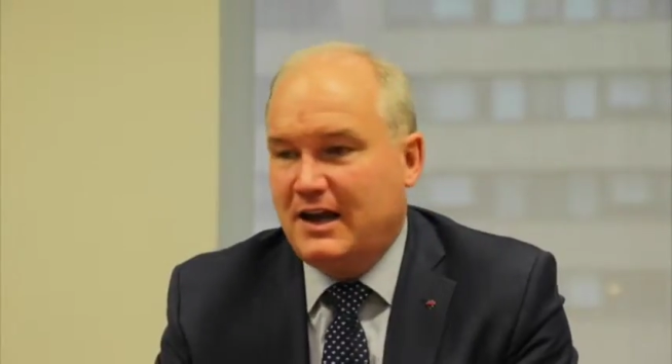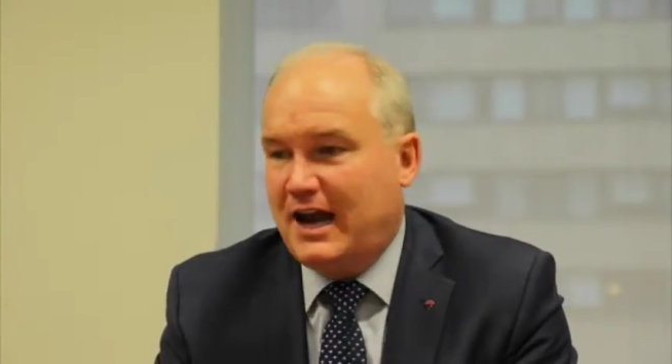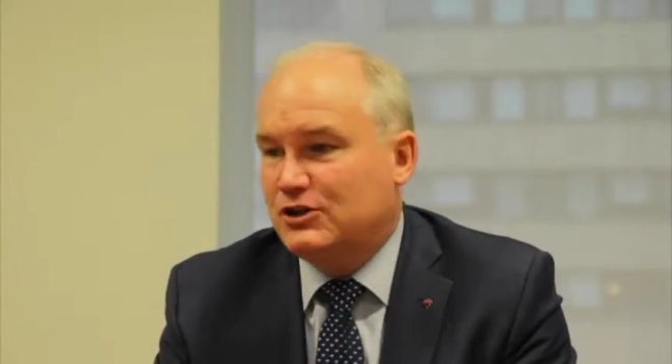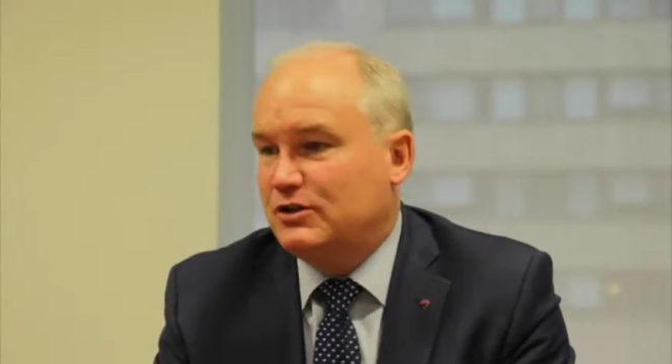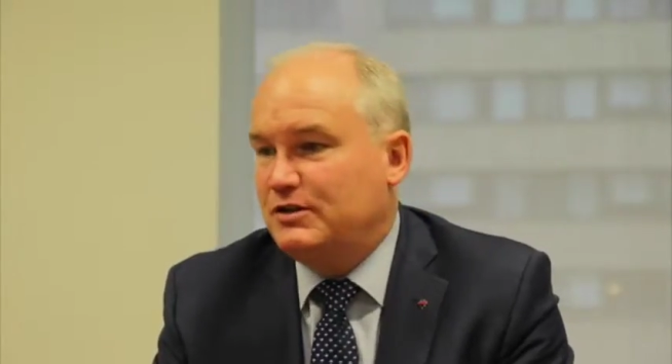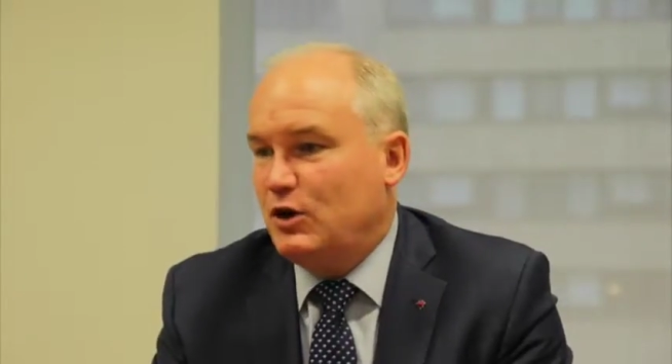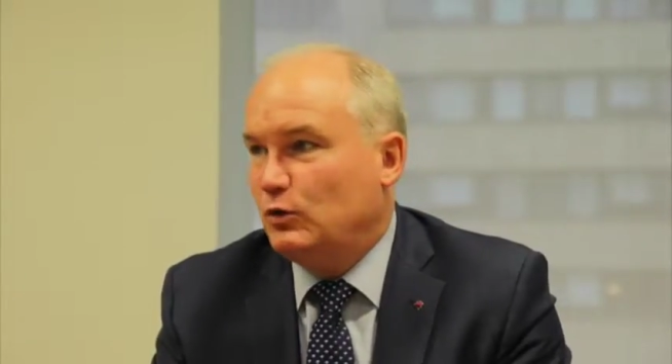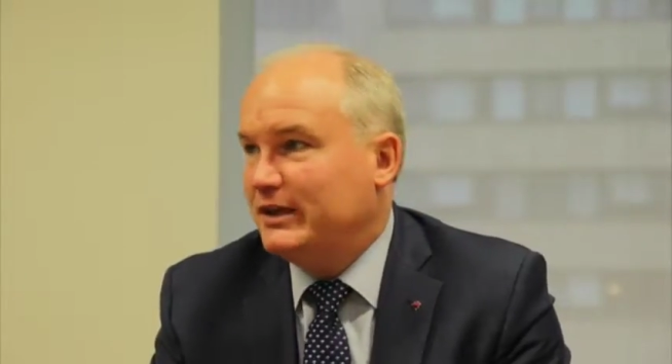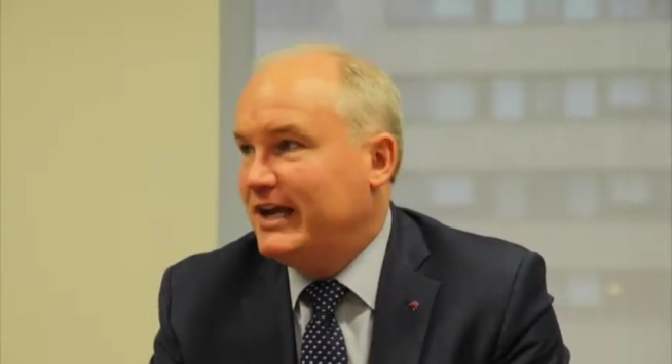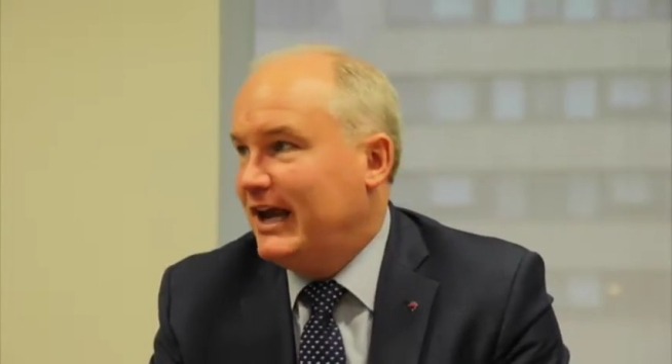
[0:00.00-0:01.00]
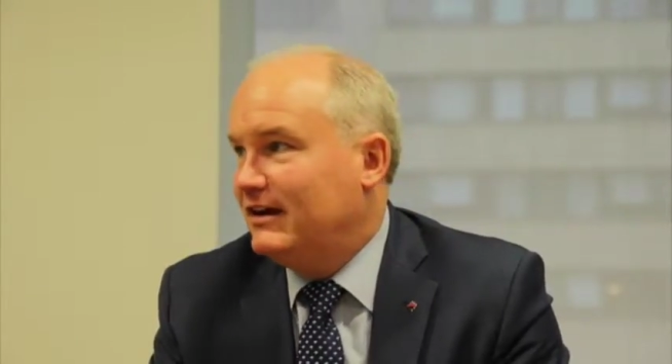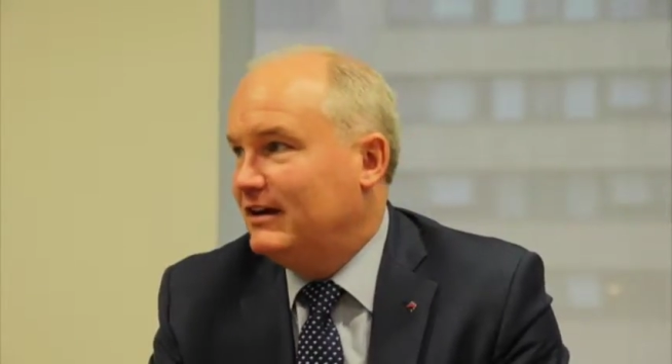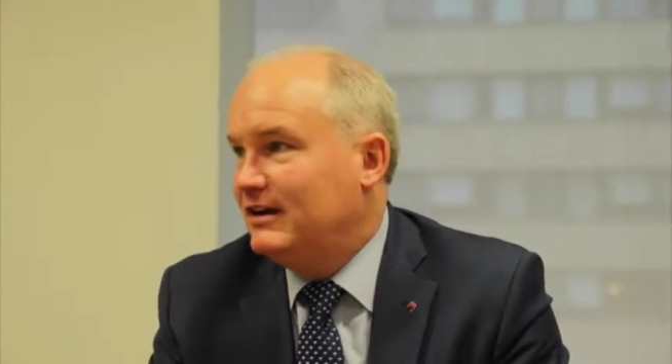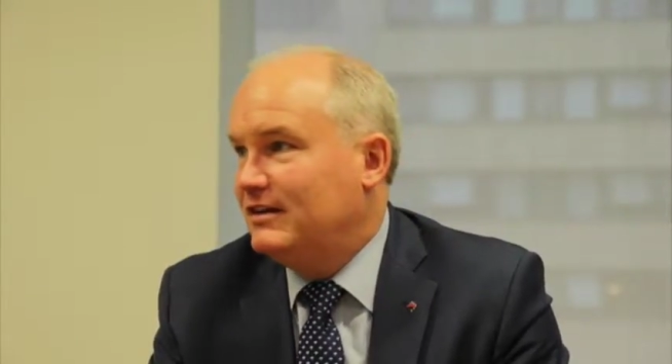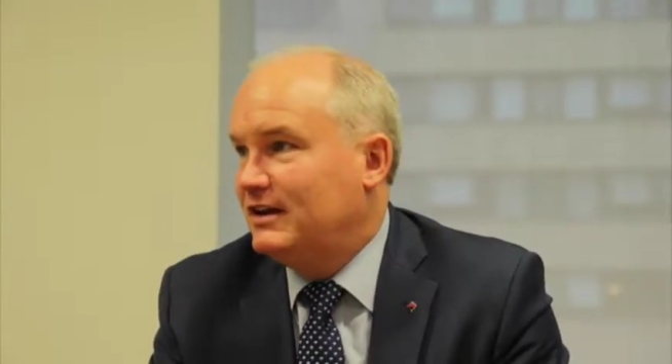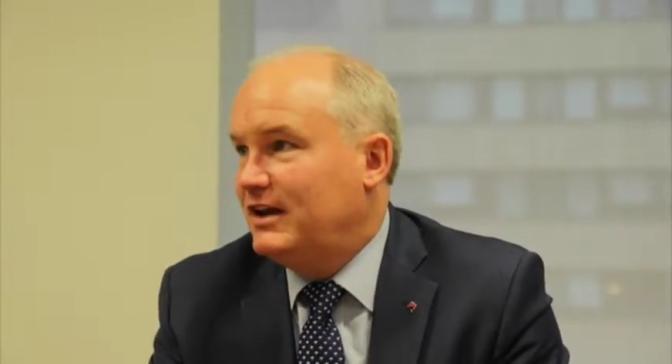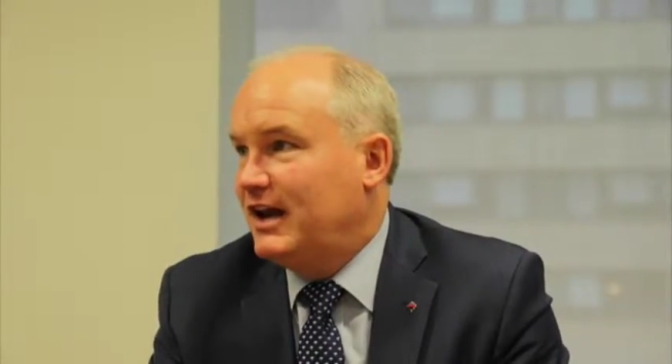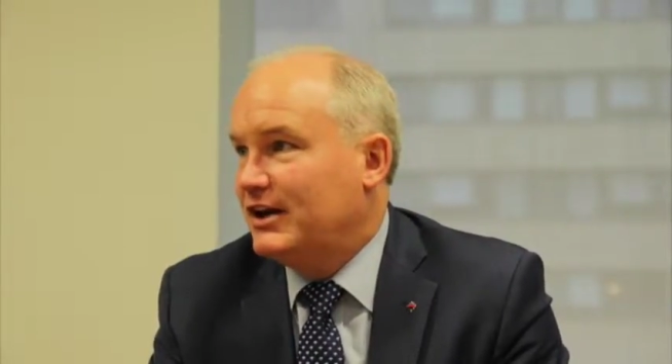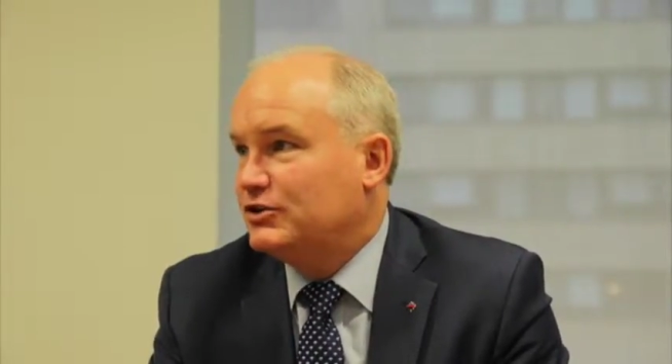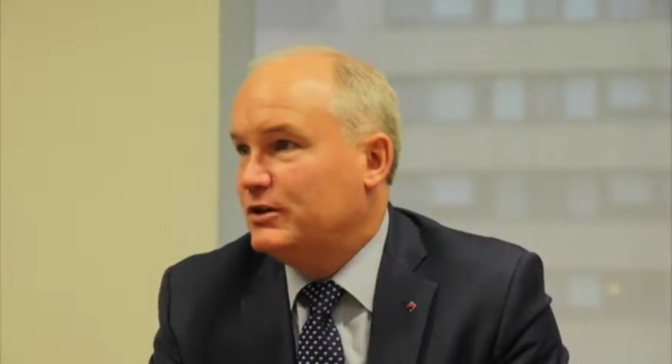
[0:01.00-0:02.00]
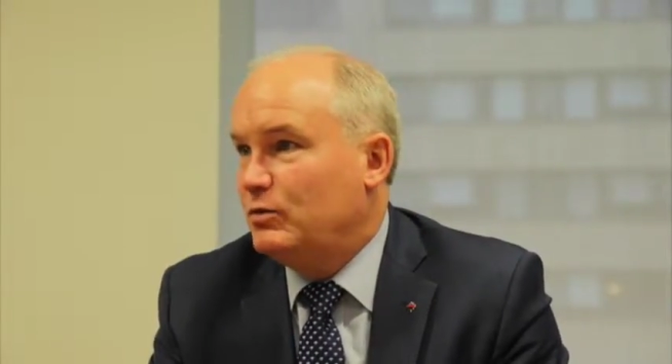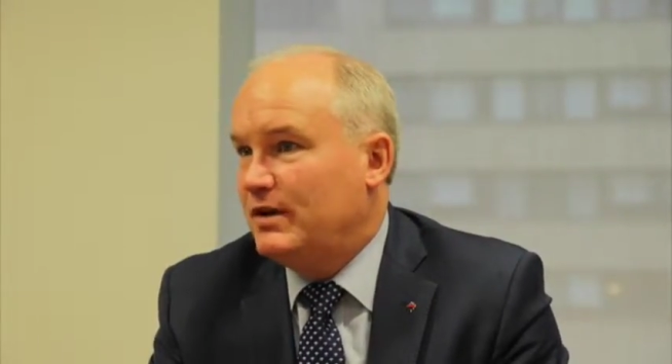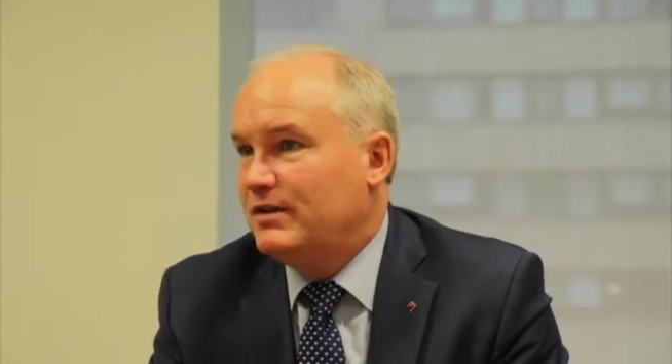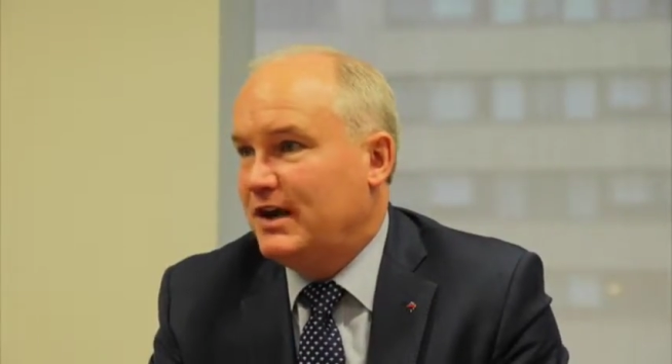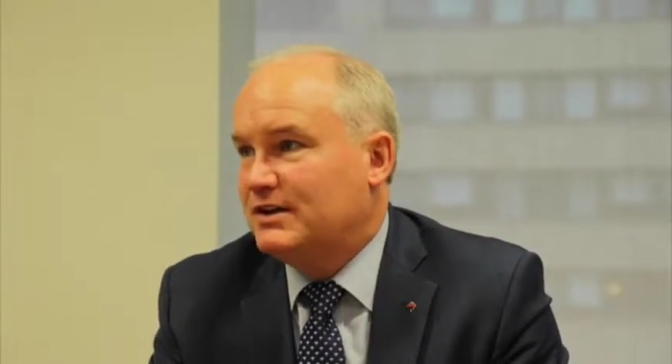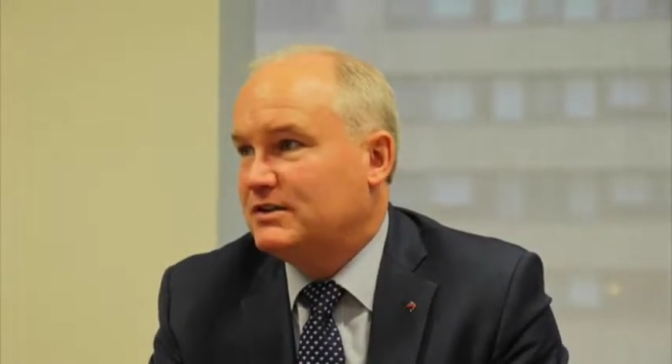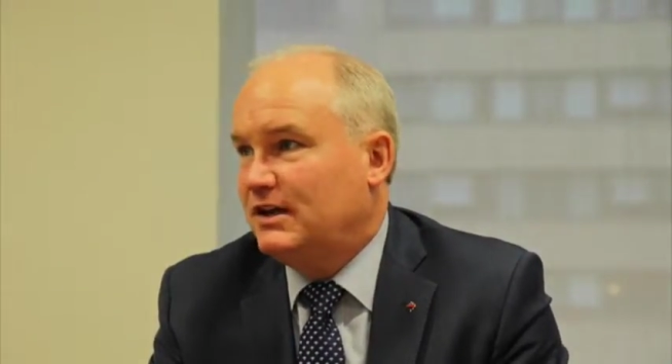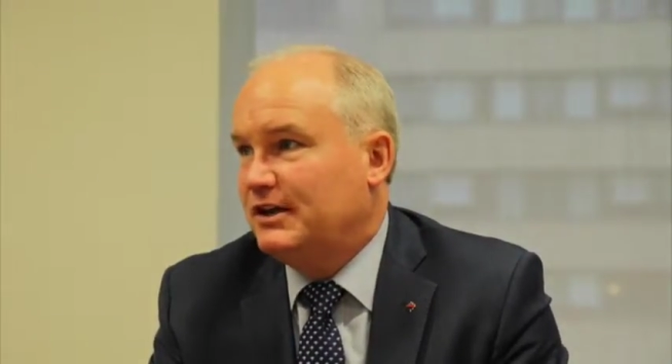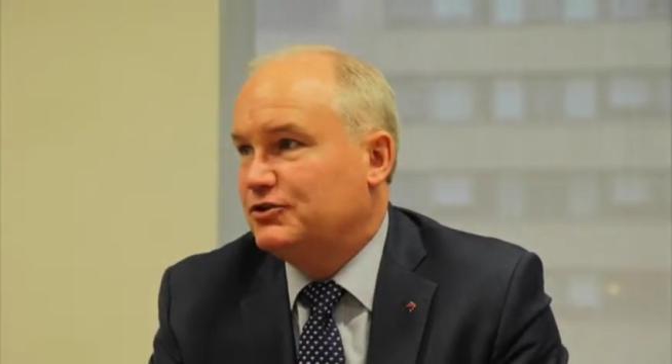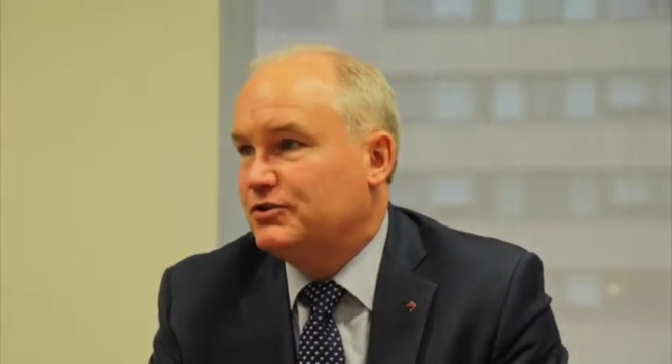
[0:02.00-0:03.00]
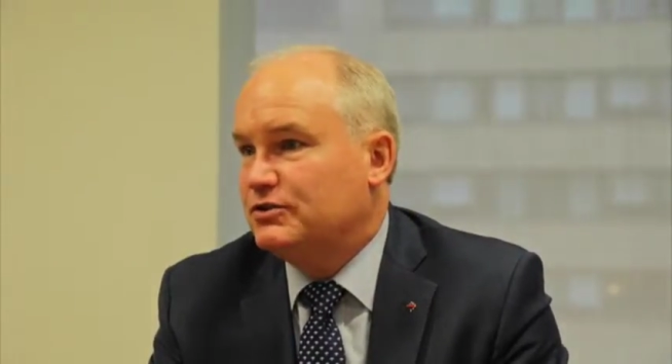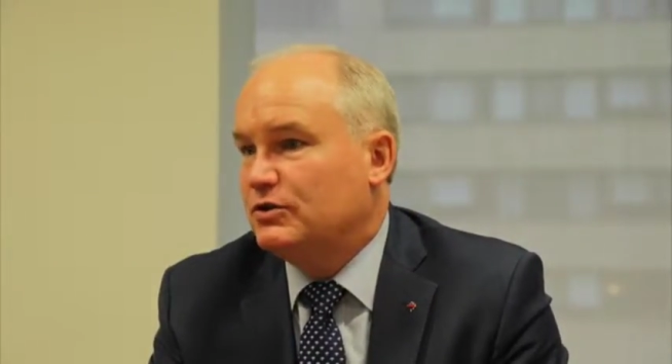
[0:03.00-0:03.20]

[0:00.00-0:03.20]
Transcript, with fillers: actually the only candidate that can actually win the next election.